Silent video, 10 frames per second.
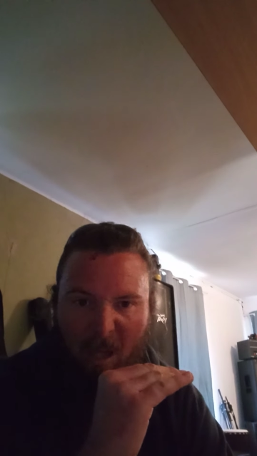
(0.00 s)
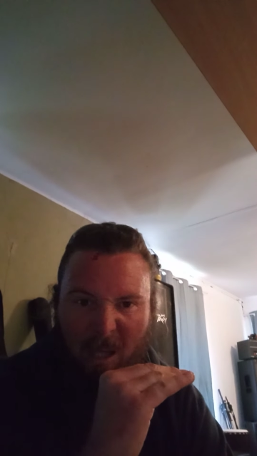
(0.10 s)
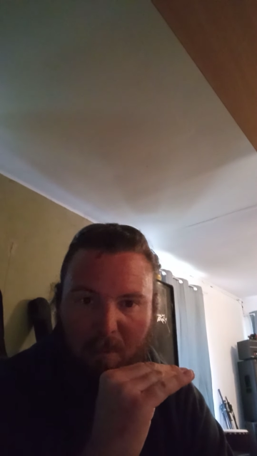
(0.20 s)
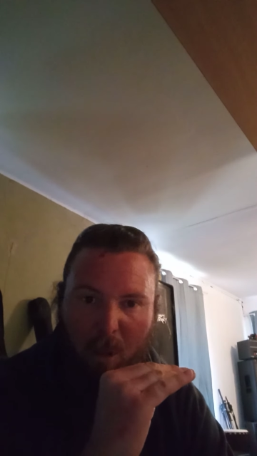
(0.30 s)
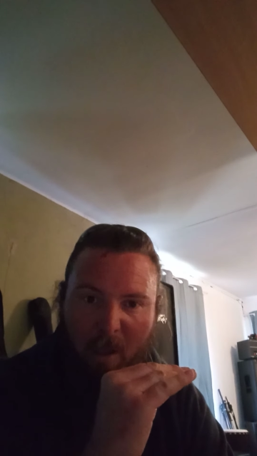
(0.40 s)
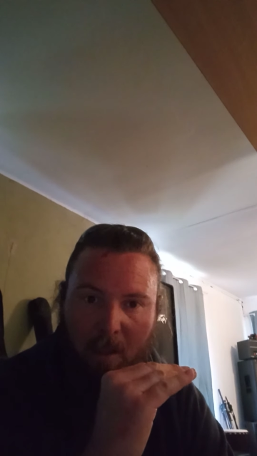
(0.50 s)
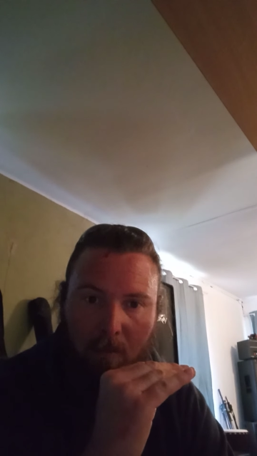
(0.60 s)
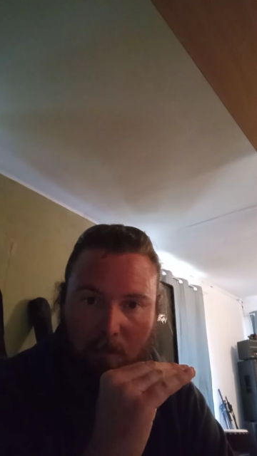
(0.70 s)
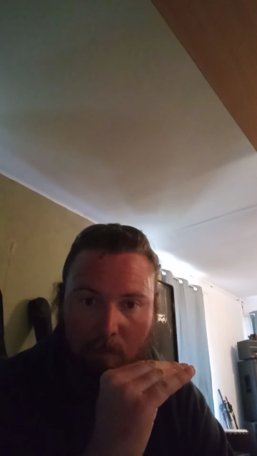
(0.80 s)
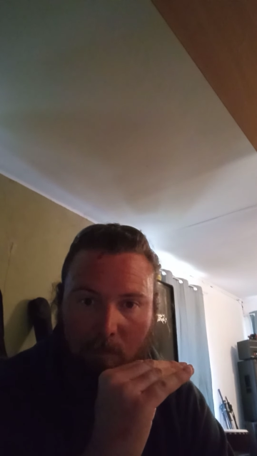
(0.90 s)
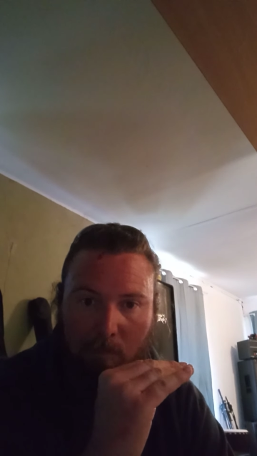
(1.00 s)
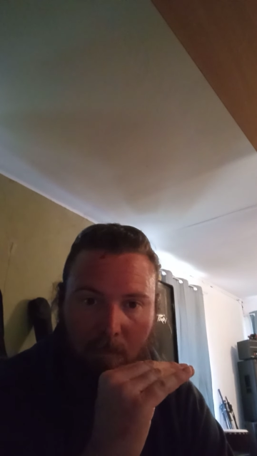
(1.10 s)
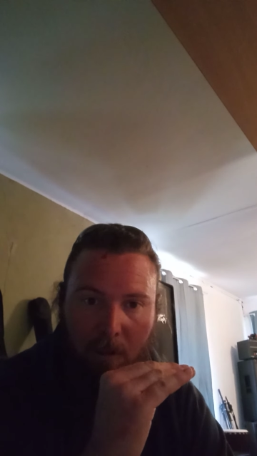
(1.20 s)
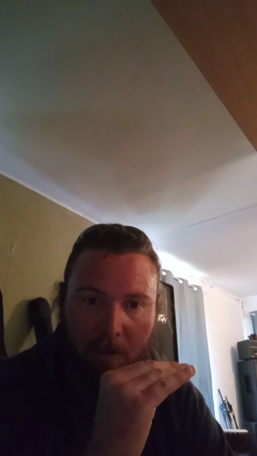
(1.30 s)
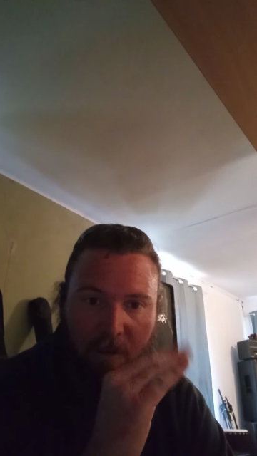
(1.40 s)
E minor,
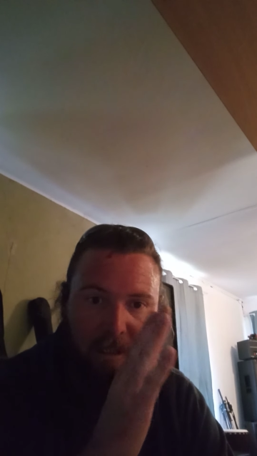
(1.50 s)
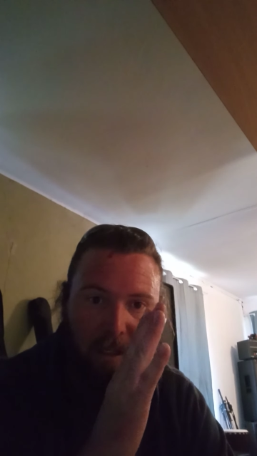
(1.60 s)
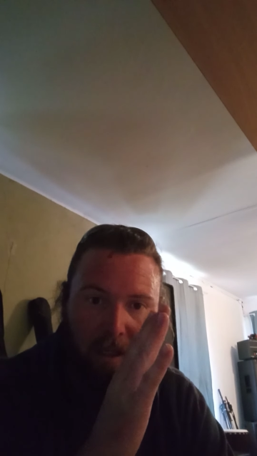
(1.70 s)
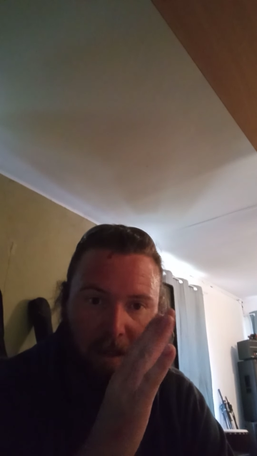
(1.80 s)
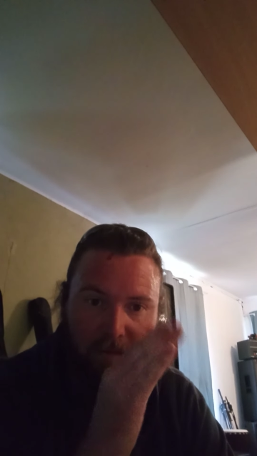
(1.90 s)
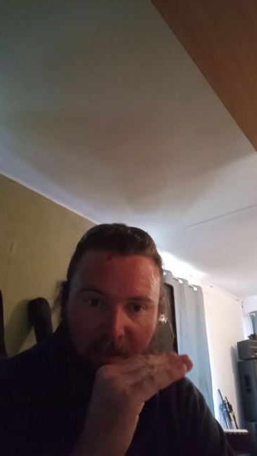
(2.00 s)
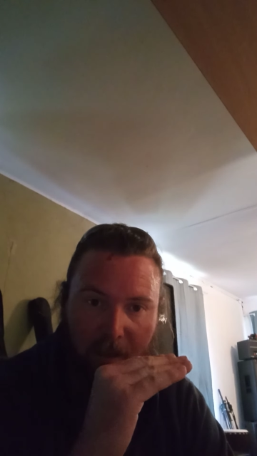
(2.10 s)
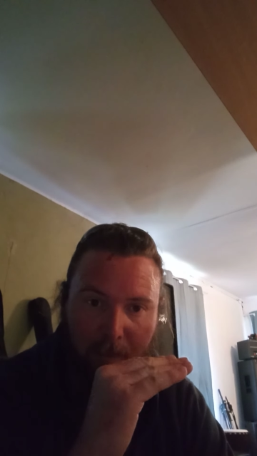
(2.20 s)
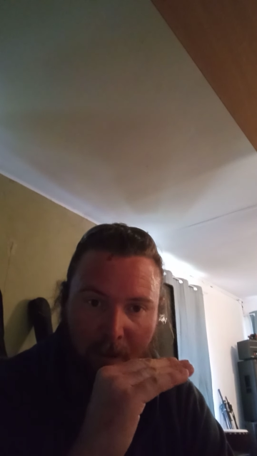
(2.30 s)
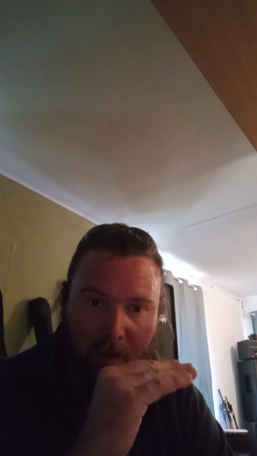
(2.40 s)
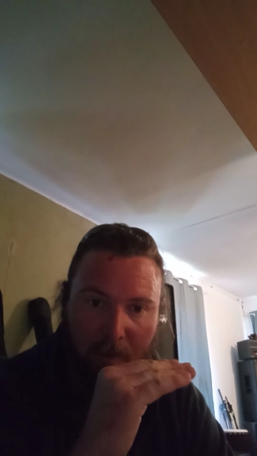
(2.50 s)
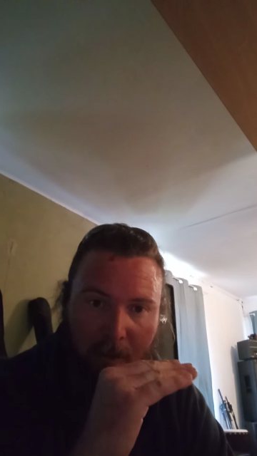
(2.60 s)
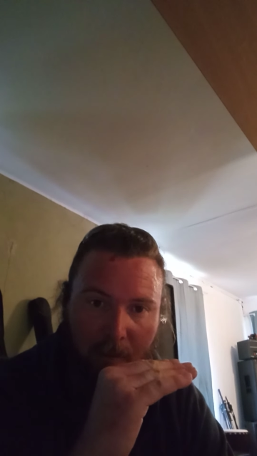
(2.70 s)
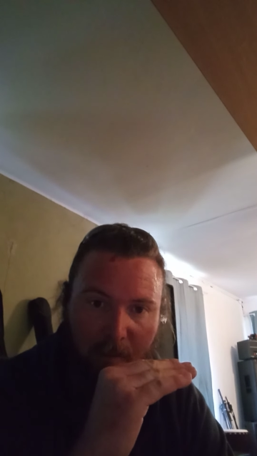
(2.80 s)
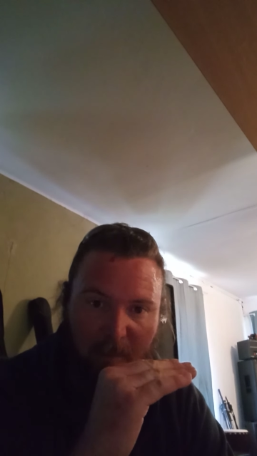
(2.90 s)
just down half a step
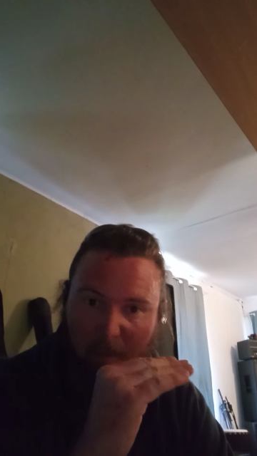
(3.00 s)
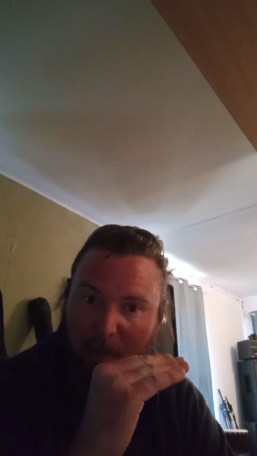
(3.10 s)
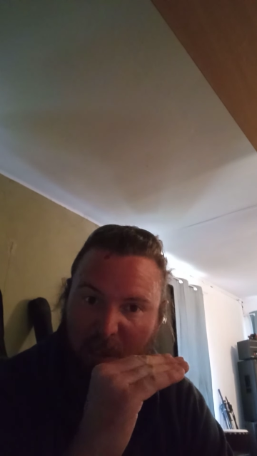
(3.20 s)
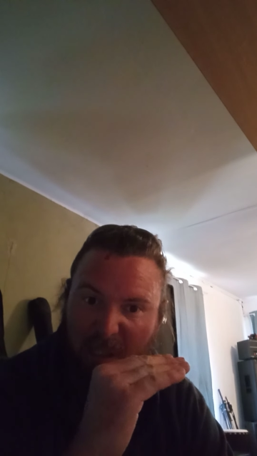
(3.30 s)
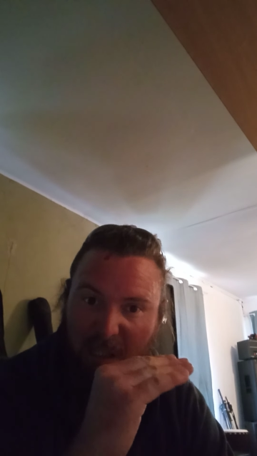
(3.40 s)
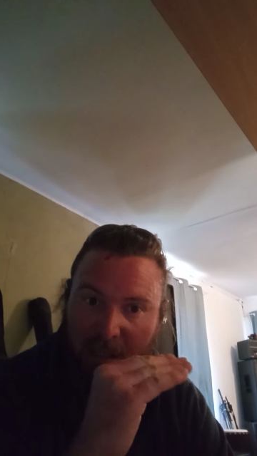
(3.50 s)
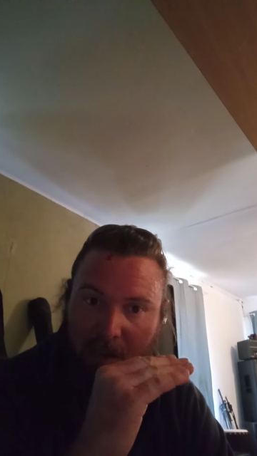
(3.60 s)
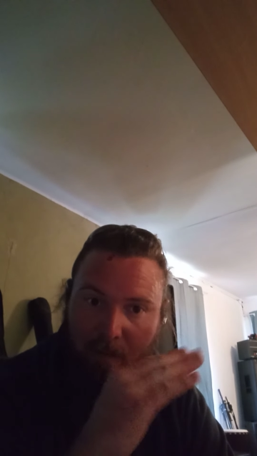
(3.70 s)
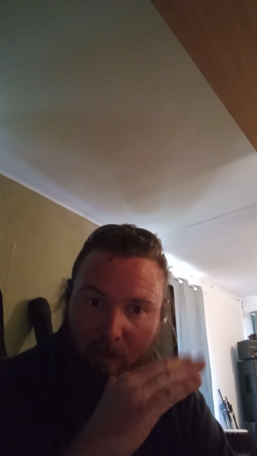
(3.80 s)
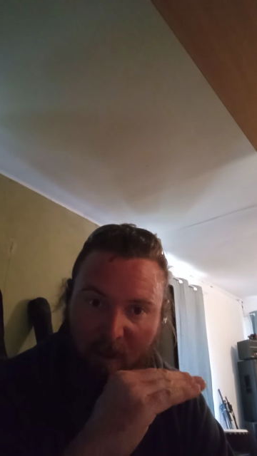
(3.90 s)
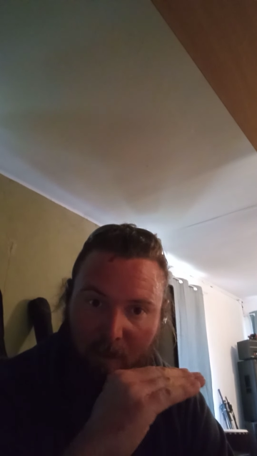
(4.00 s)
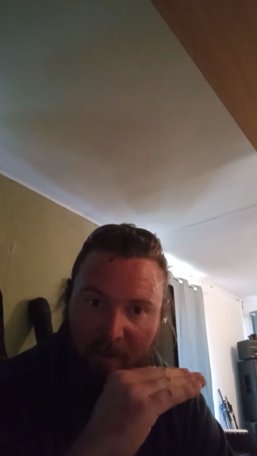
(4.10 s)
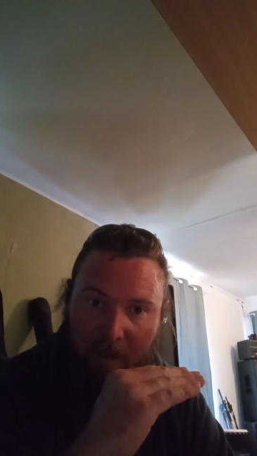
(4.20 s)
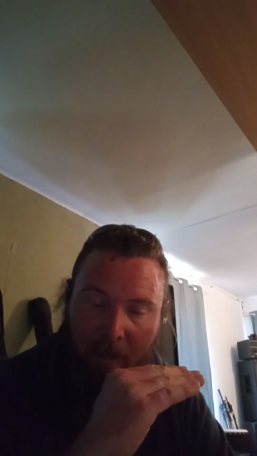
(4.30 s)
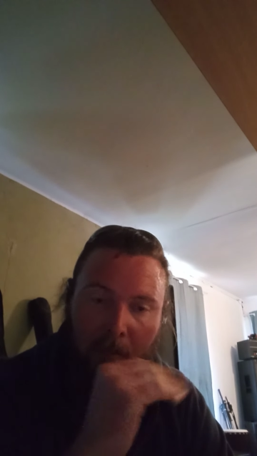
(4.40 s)
possibly, maybe D for it to be
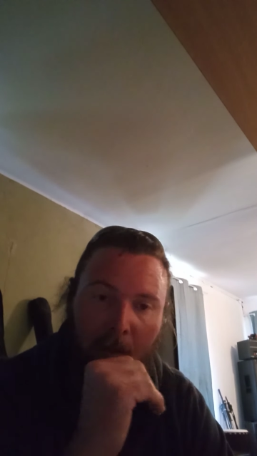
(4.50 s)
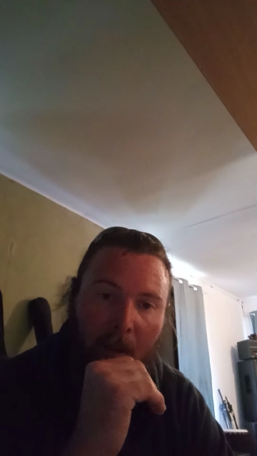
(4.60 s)
flat.